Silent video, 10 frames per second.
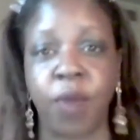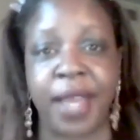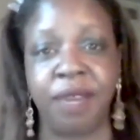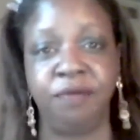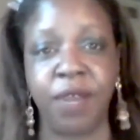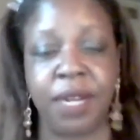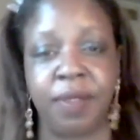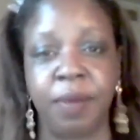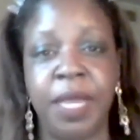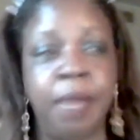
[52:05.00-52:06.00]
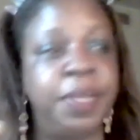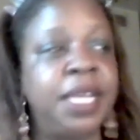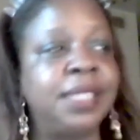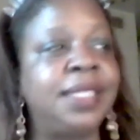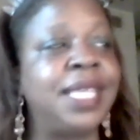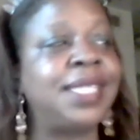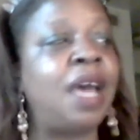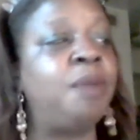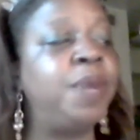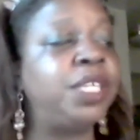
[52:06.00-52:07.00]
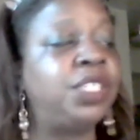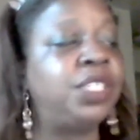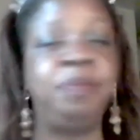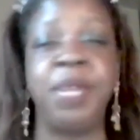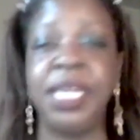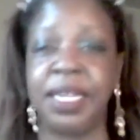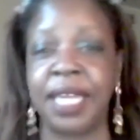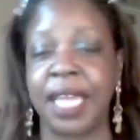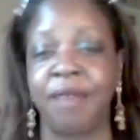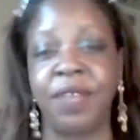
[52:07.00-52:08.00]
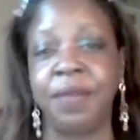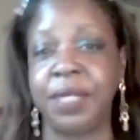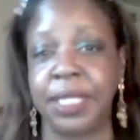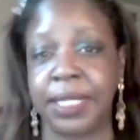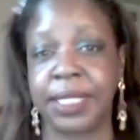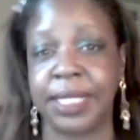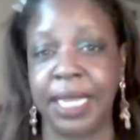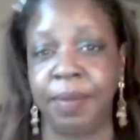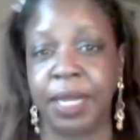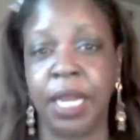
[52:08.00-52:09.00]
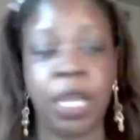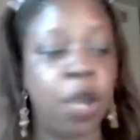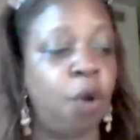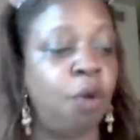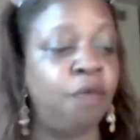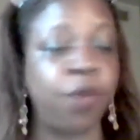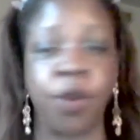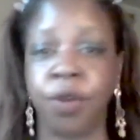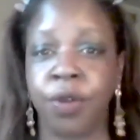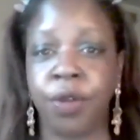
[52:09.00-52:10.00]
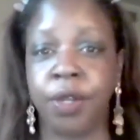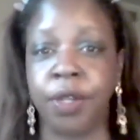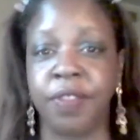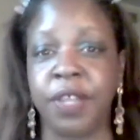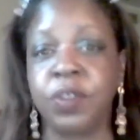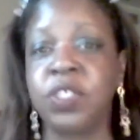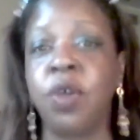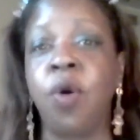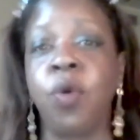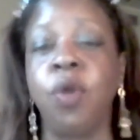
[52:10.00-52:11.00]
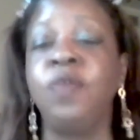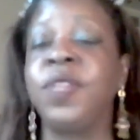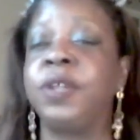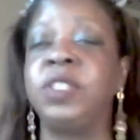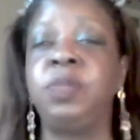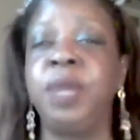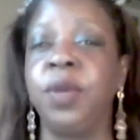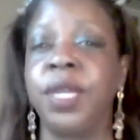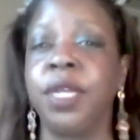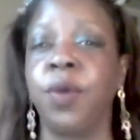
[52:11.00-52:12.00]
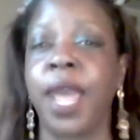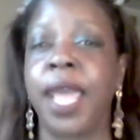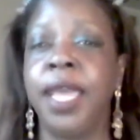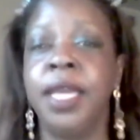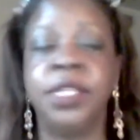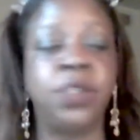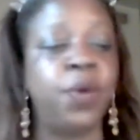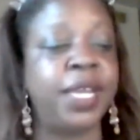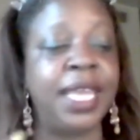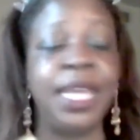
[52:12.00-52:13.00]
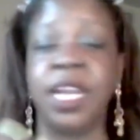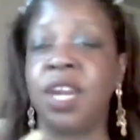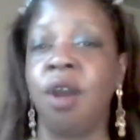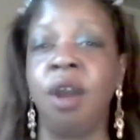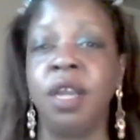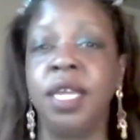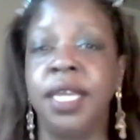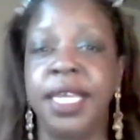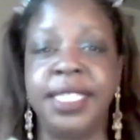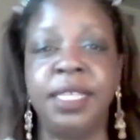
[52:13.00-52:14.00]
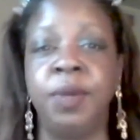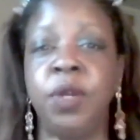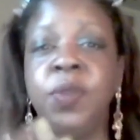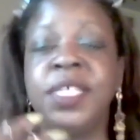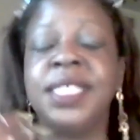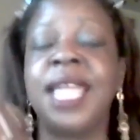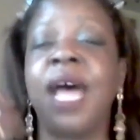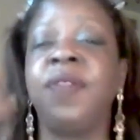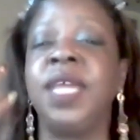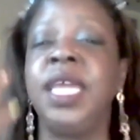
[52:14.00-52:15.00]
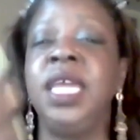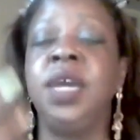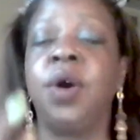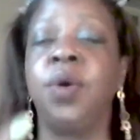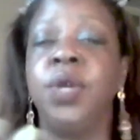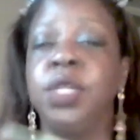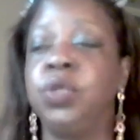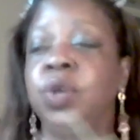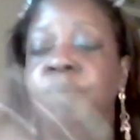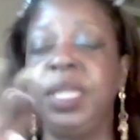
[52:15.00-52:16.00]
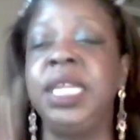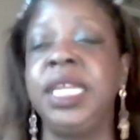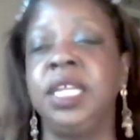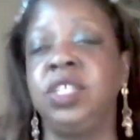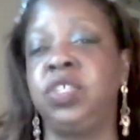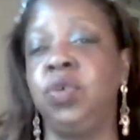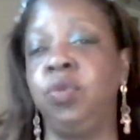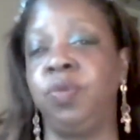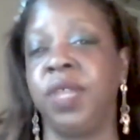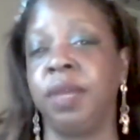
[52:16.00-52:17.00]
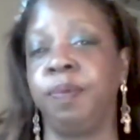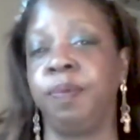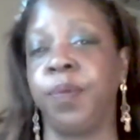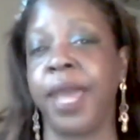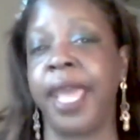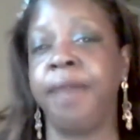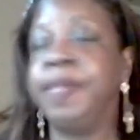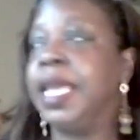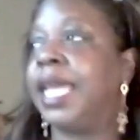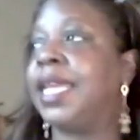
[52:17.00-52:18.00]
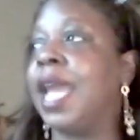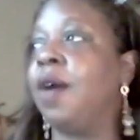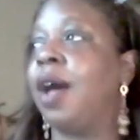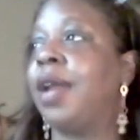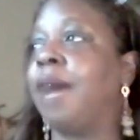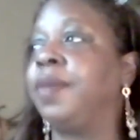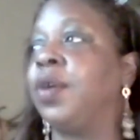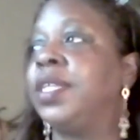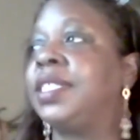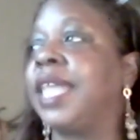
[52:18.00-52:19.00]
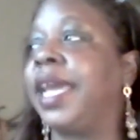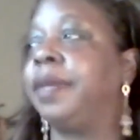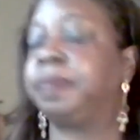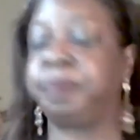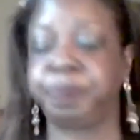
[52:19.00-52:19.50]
right in front of them, because that's how much dominion they have given to this demon over their soul, over their spirit. Okay. So again, a narc is someone who has allowed the ego to completely consume them. Okay. And now I'm going to say,